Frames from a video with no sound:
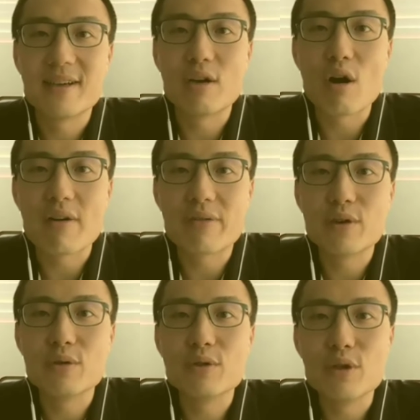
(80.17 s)
And offer
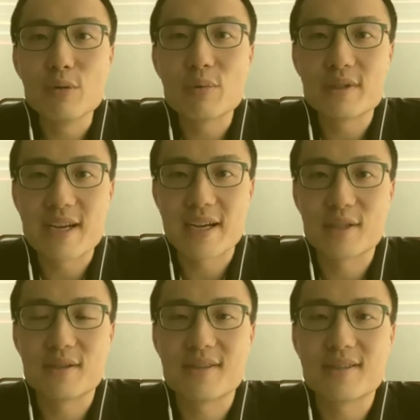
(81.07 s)
you new
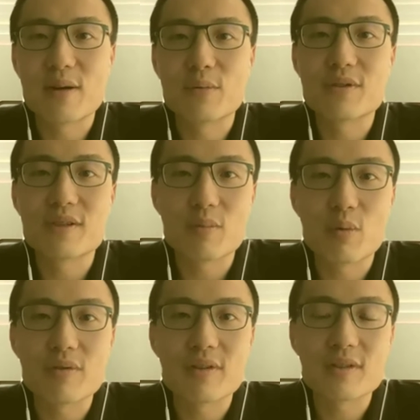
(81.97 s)
protections that will
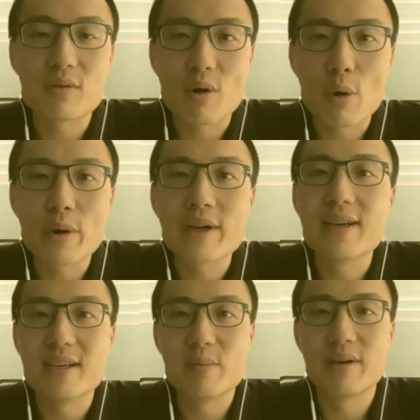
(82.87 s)
support this growing
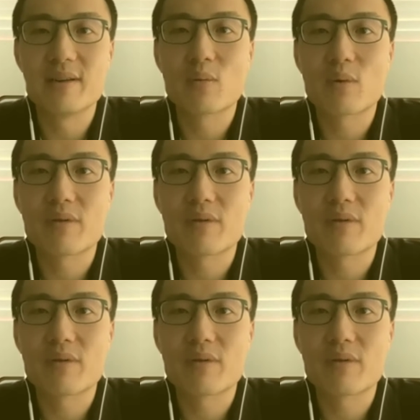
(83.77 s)
independent